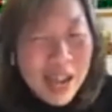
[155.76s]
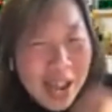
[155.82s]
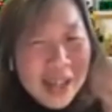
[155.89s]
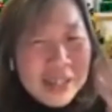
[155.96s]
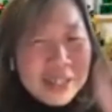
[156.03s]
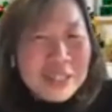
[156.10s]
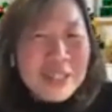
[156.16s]

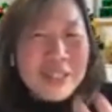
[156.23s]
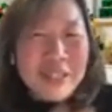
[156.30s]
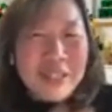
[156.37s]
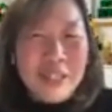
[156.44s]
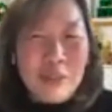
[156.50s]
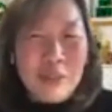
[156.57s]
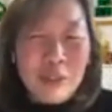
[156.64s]
answers that
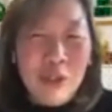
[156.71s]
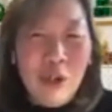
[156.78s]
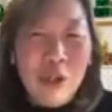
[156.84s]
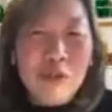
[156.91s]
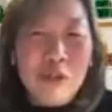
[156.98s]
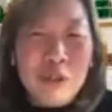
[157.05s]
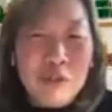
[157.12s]
has been, all
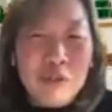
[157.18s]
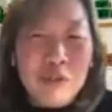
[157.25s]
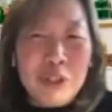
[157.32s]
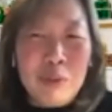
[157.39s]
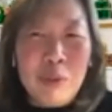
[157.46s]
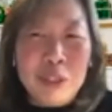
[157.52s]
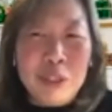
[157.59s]
the different
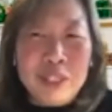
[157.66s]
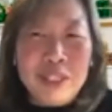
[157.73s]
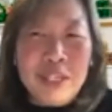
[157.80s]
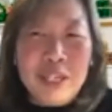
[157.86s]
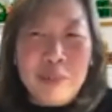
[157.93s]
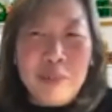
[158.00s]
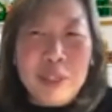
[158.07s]
responses
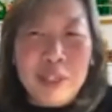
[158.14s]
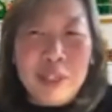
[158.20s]
that has been